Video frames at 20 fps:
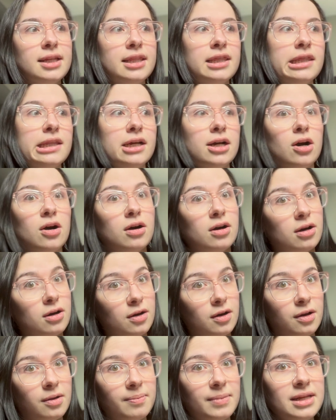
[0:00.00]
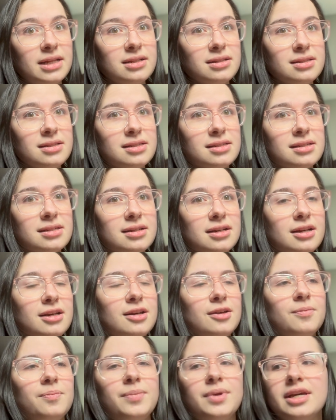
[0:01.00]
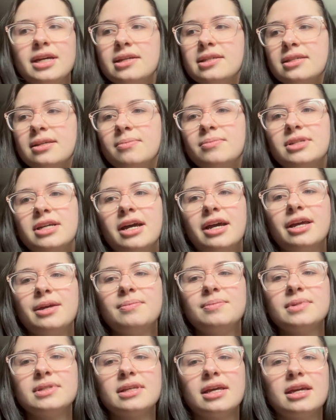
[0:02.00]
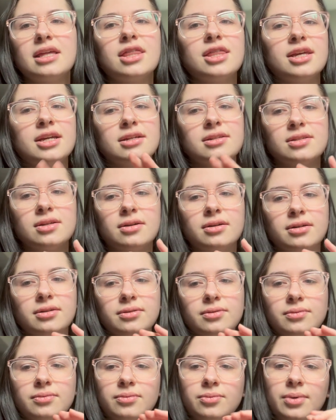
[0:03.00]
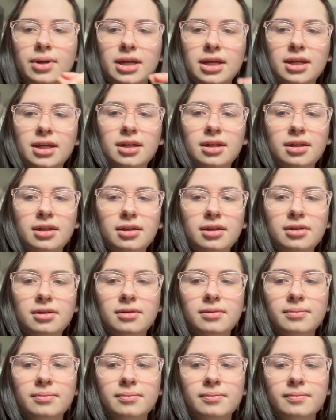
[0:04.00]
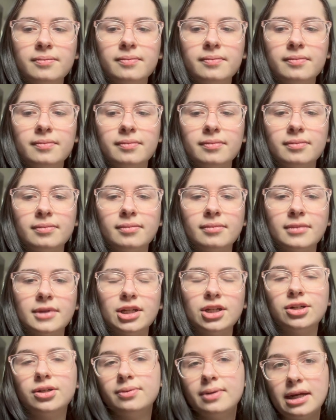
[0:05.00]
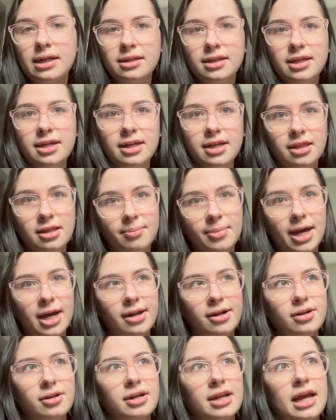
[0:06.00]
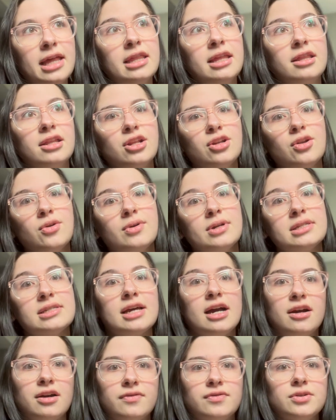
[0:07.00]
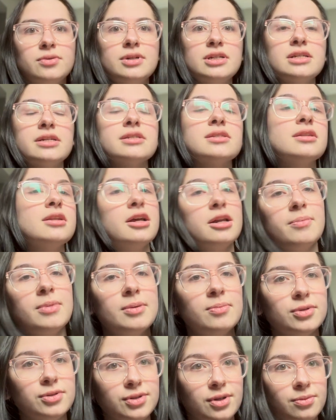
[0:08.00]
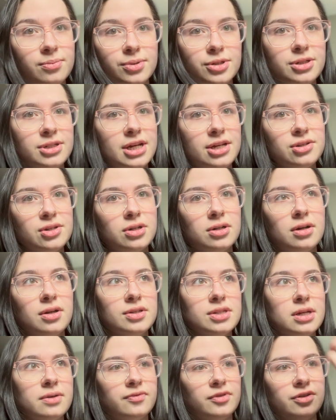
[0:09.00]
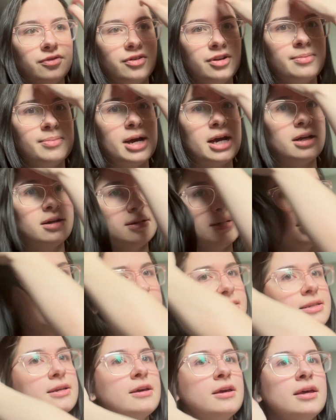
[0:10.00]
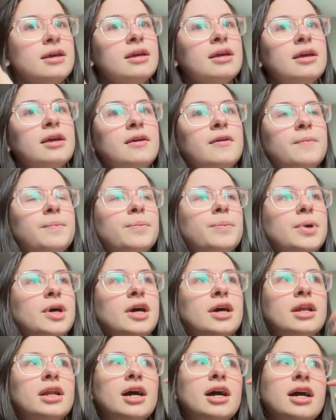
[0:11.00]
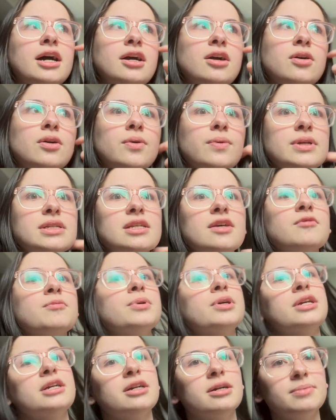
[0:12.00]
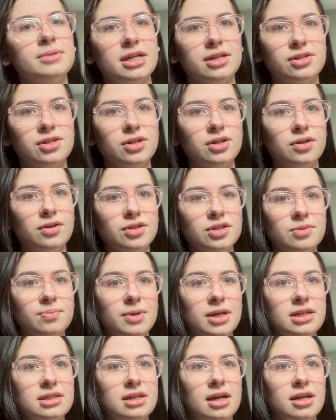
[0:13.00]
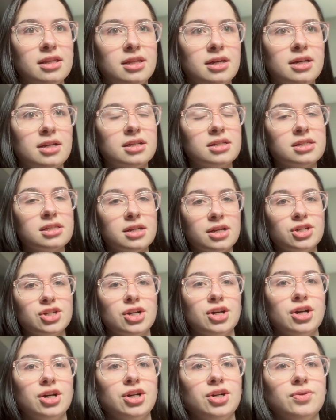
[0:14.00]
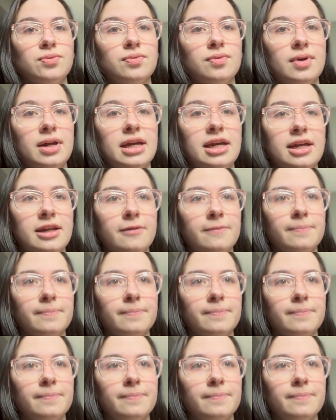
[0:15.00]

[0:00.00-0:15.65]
the comments, because sometimes like things aren't written correctly in the pattern, and then they notice afterwards, because a lot of people don't put tester calls up for free patterns. But I always love putting up tester calls, because I think it's such a great